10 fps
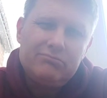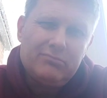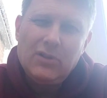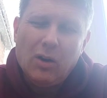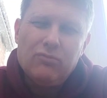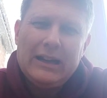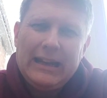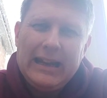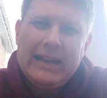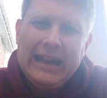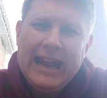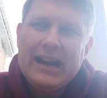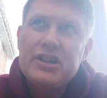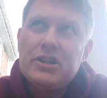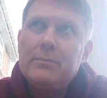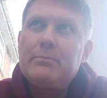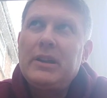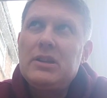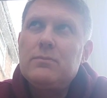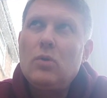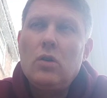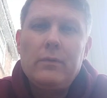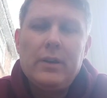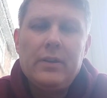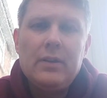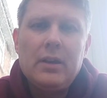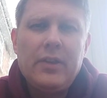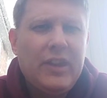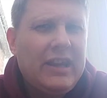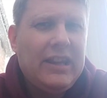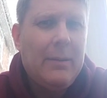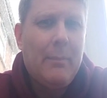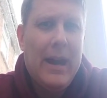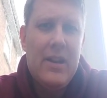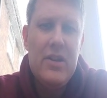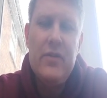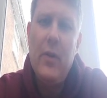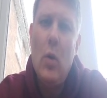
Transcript: Not really any action, but it's more of a, a thinking man's film.